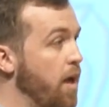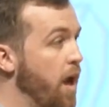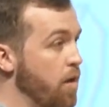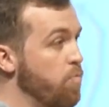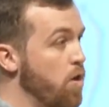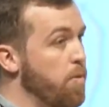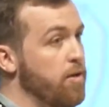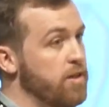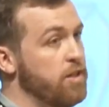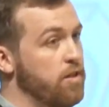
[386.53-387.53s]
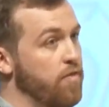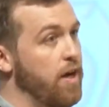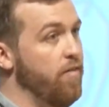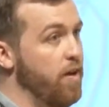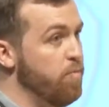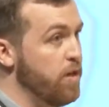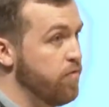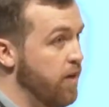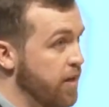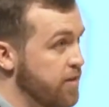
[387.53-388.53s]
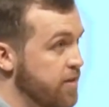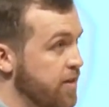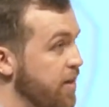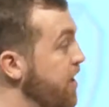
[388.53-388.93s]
hey, mobile is actually really, really big for us.